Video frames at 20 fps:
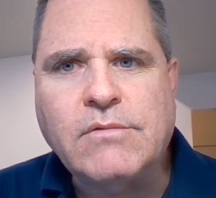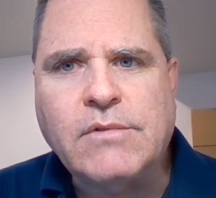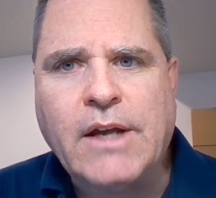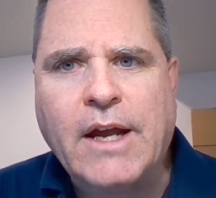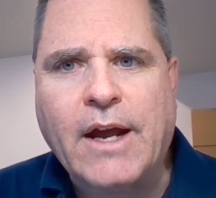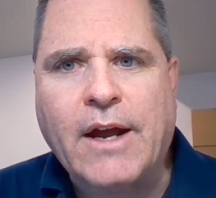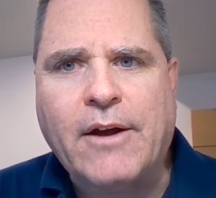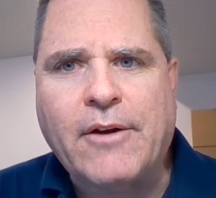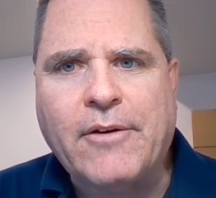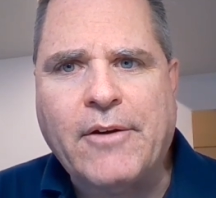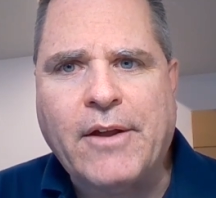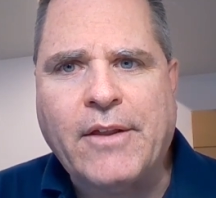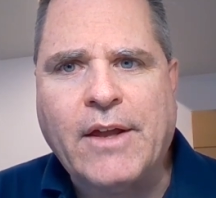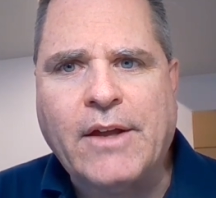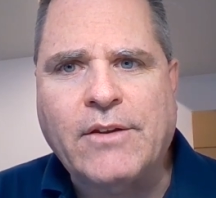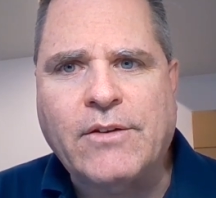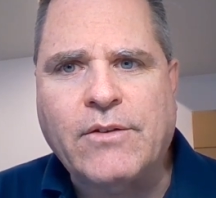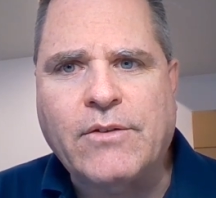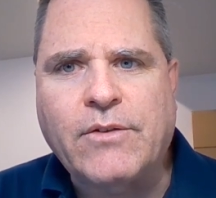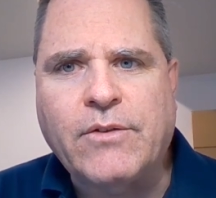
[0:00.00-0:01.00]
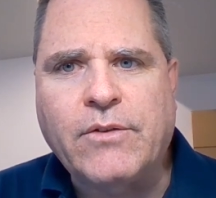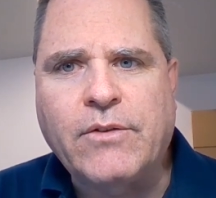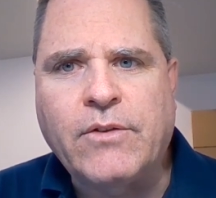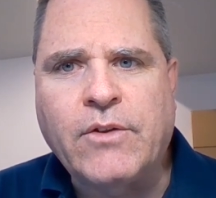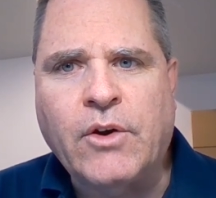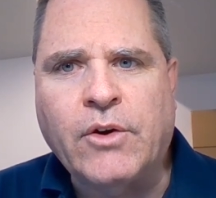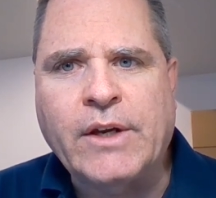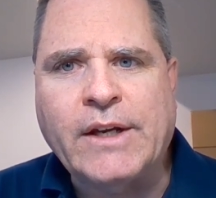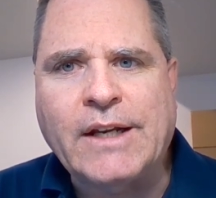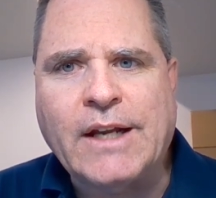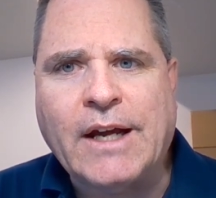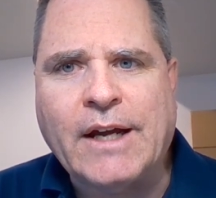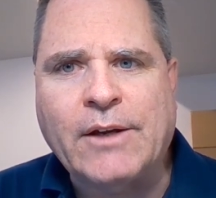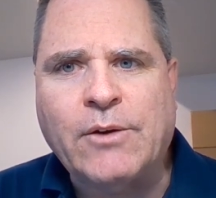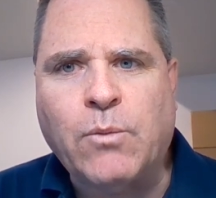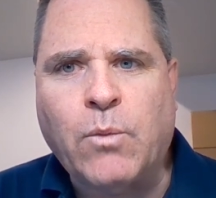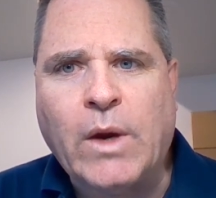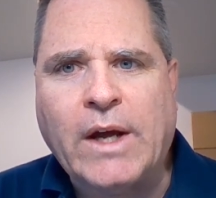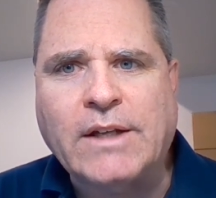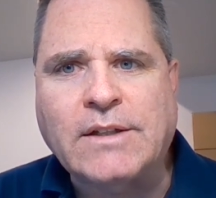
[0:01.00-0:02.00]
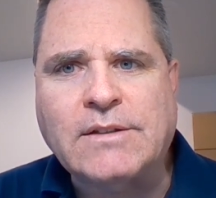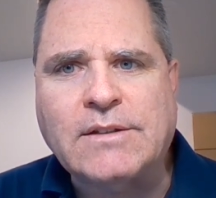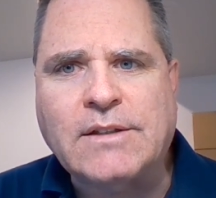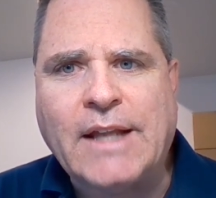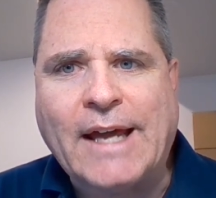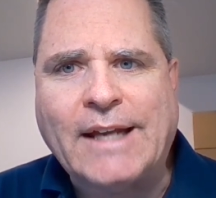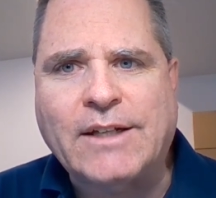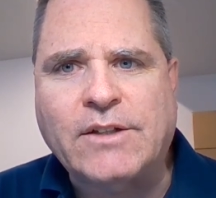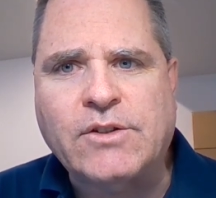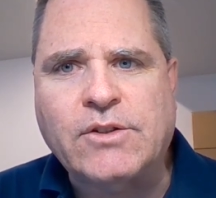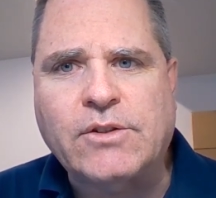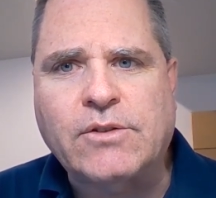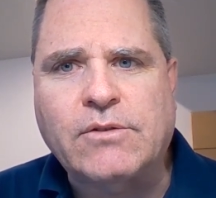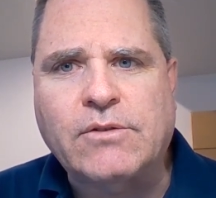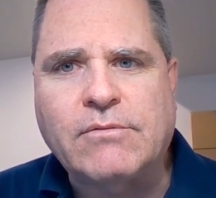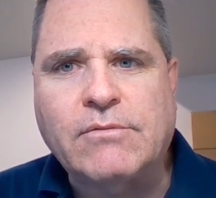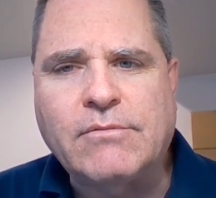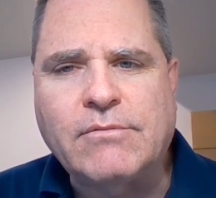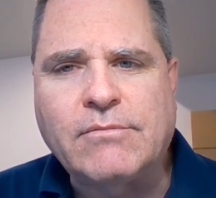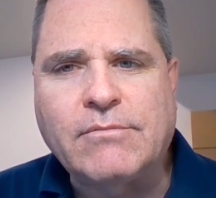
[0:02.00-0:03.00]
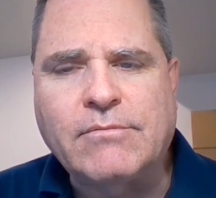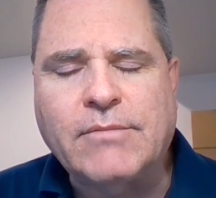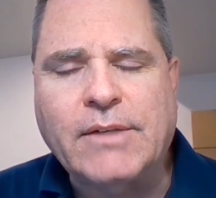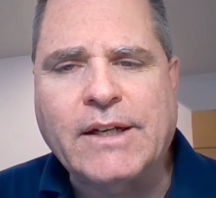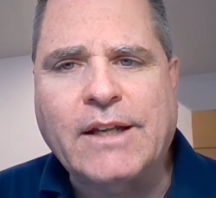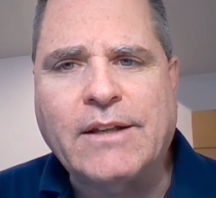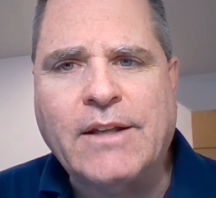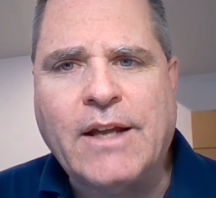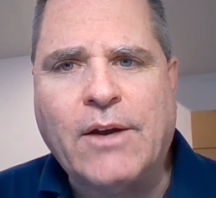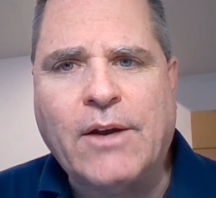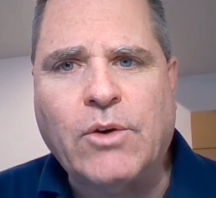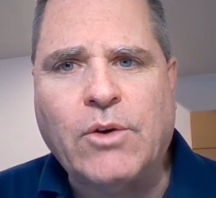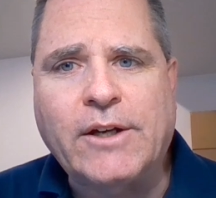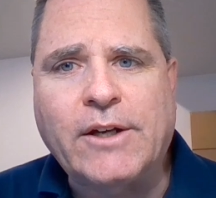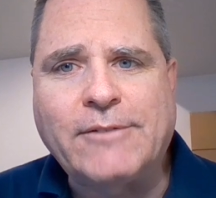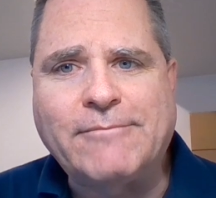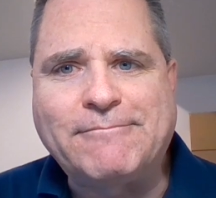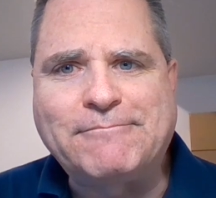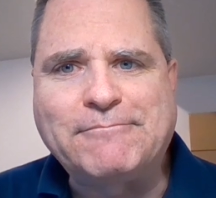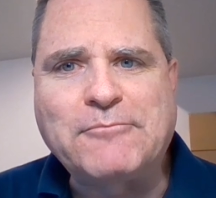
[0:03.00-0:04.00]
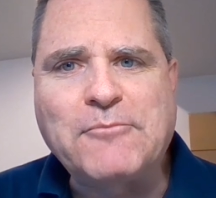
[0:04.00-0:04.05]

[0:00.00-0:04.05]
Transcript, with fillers: Yeah, and then 39 west latitude. Am I getting that right?